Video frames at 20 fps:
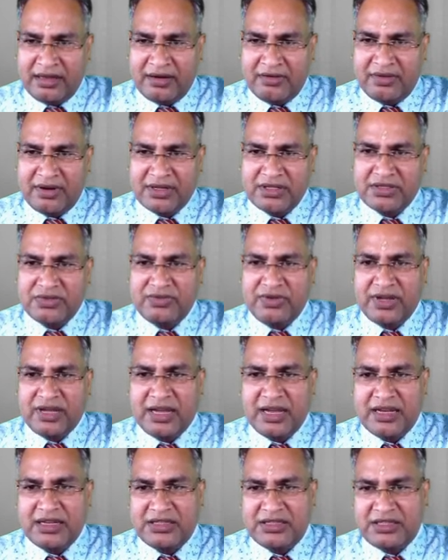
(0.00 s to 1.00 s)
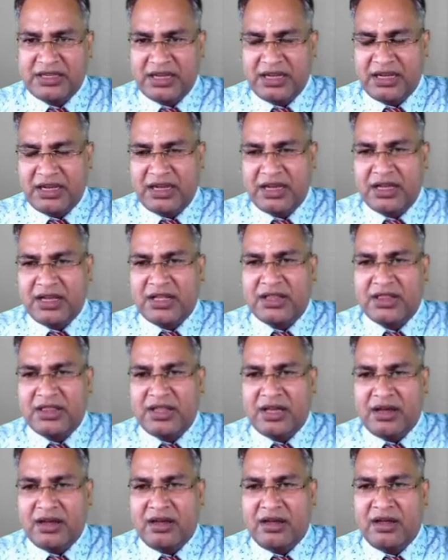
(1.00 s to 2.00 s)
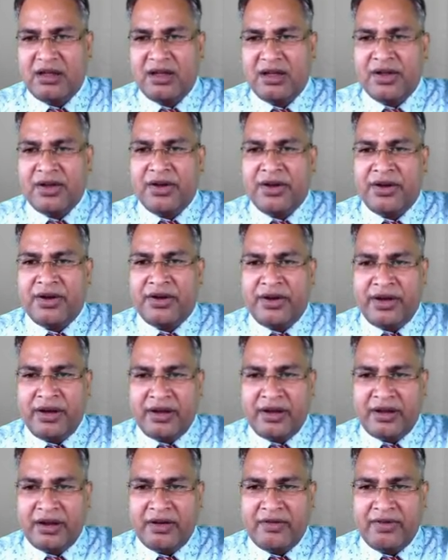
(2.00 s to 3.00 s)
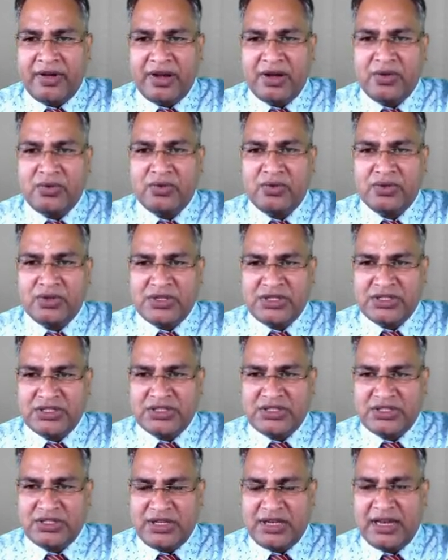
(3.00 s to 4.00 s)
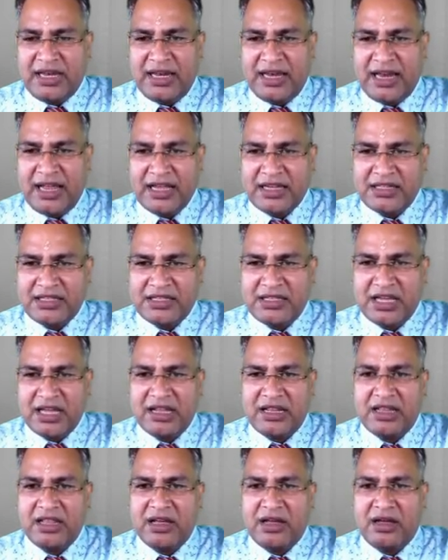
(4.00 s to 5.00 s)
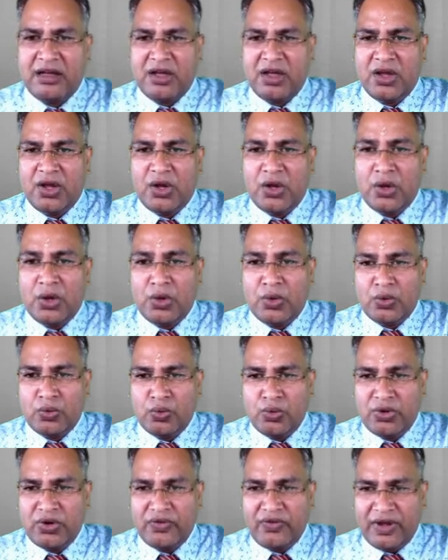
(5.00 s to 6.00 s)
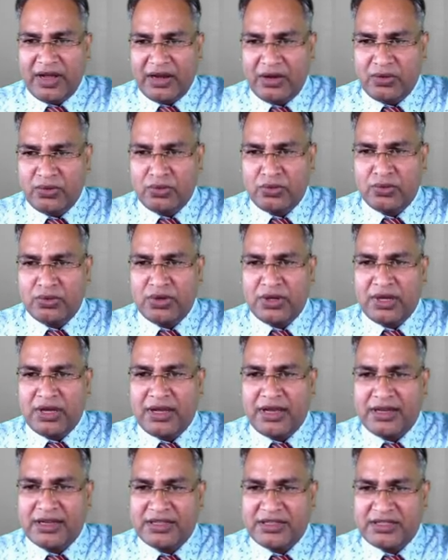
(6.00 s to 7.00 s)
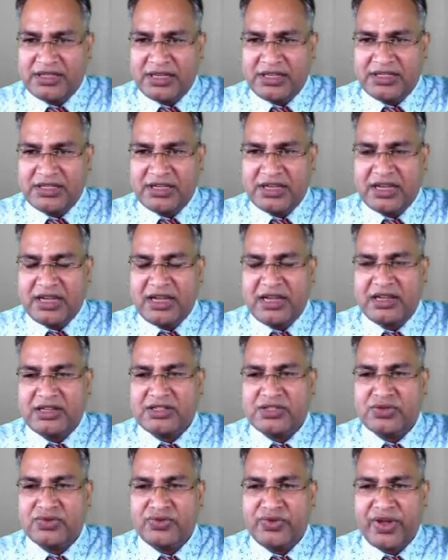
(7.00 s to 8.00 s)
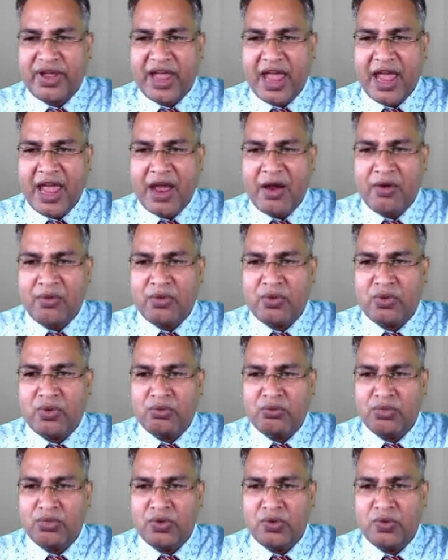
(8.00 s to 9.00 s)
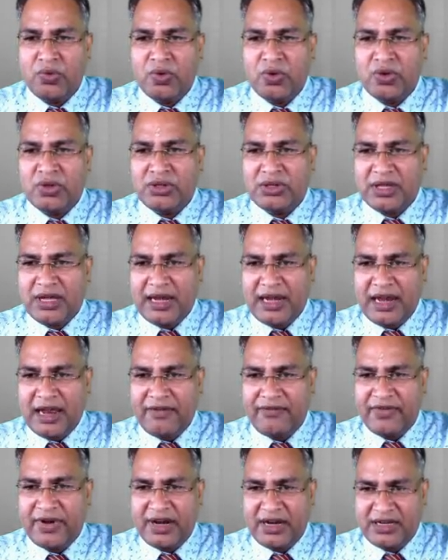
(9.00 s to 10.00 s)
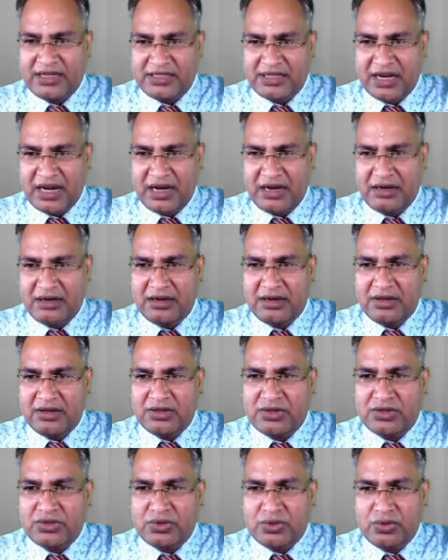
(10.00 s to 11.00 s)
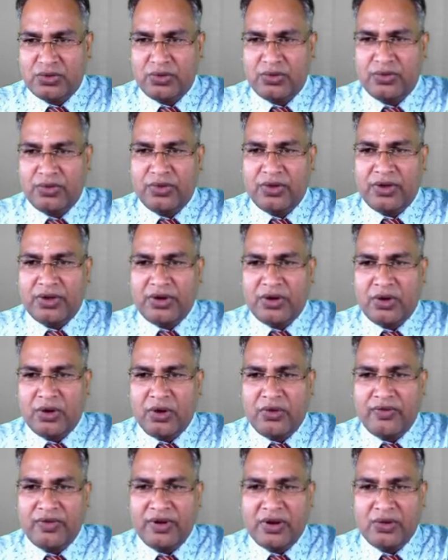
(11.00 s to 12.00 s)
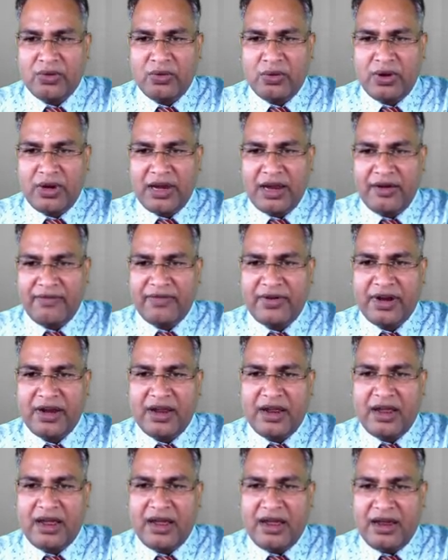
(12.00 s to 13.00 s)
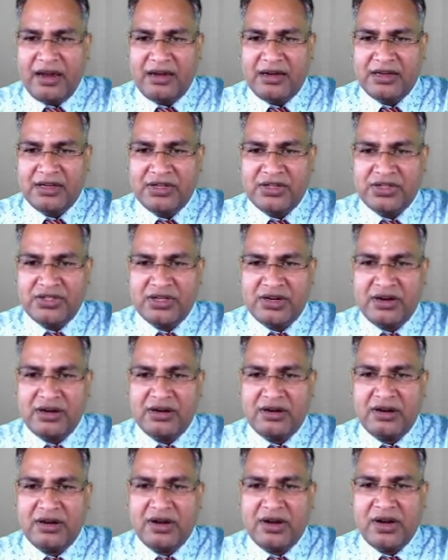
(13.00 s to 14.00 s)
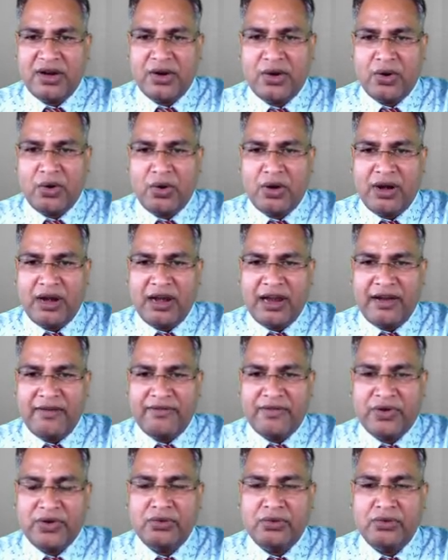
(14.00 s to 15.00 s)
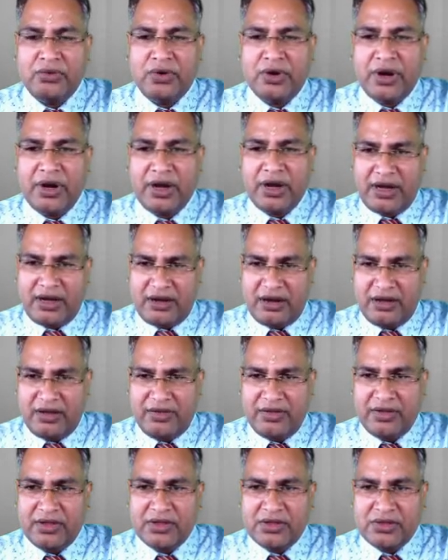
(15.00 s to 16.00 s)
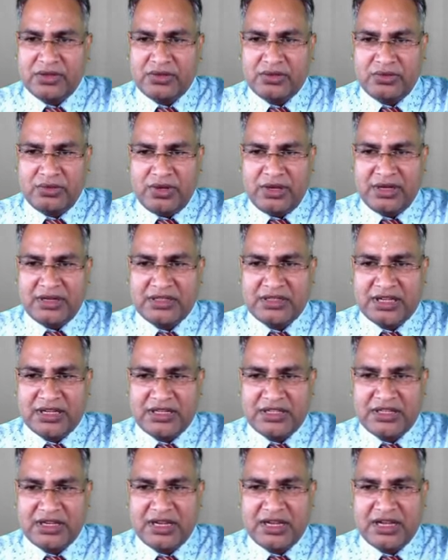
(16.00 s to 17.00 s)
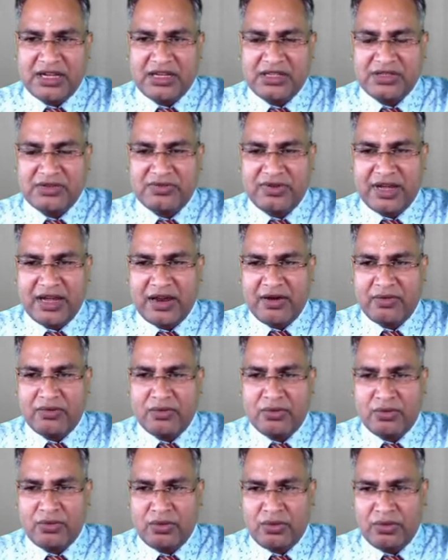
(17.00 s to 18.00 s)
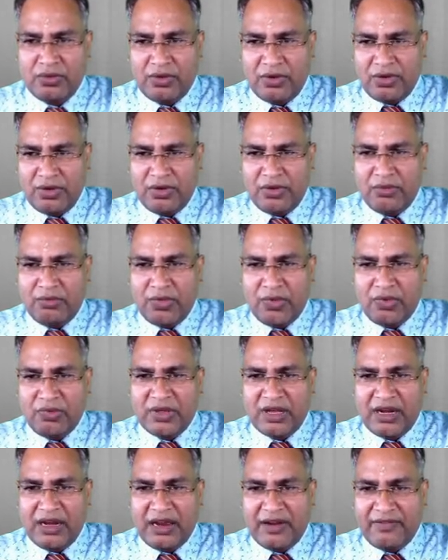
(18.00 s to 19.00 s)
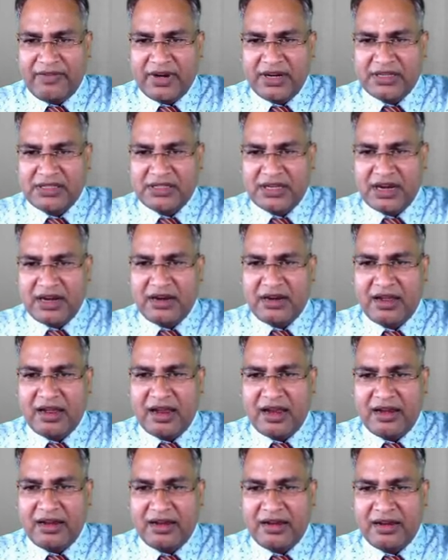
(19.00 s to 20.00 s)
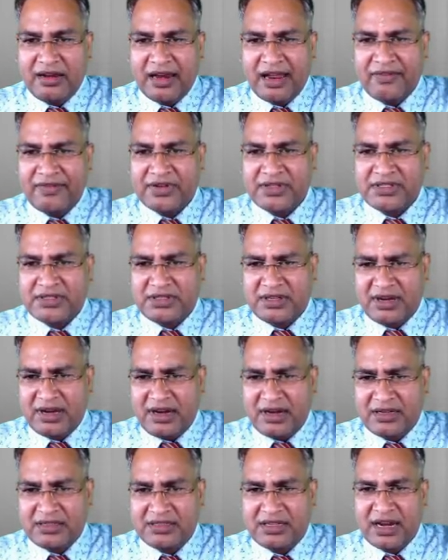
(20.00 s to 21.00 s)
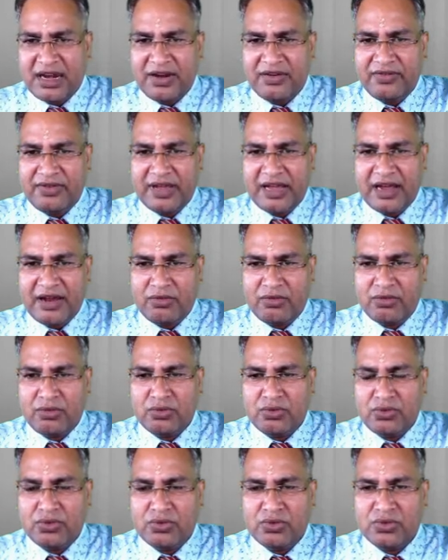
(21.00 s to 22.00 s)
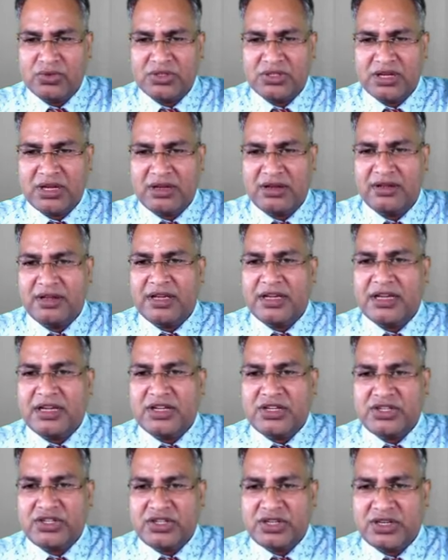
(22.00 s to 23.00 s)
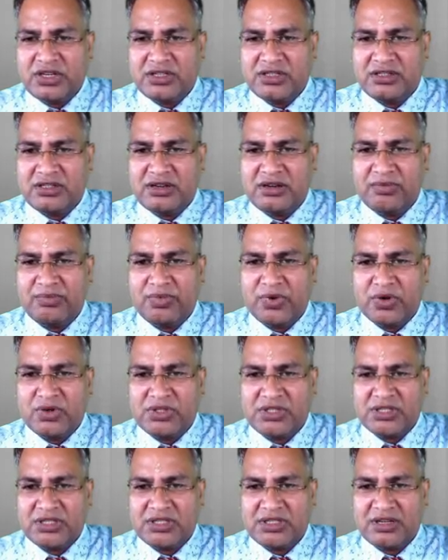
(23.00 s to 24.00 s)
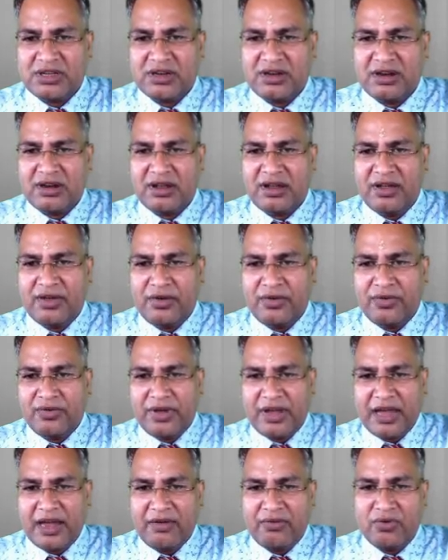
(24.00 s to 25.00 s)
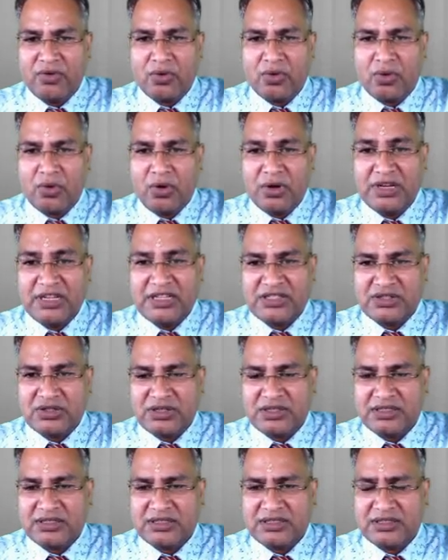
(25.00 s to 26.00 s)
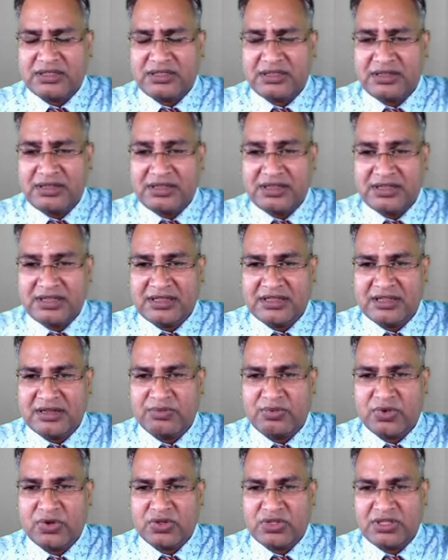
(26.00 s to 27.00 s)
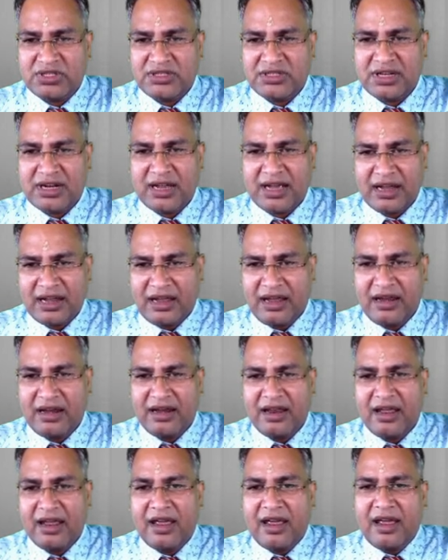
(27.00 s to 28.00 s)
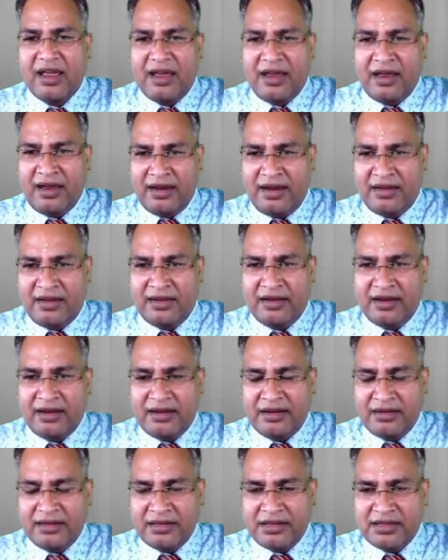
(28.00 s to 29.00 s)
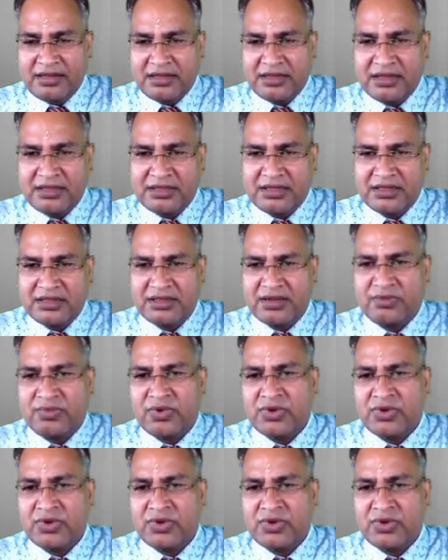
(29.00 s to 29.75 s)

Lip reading: words we can say the data value is less than the root value, in such a case we have to move the left hand side. So node will go left and insert node left to data. So in such a case we have to move the left hand side, and in left hand side we have to use the insertion procedure. We have to call insertion procedure again, and in this insertion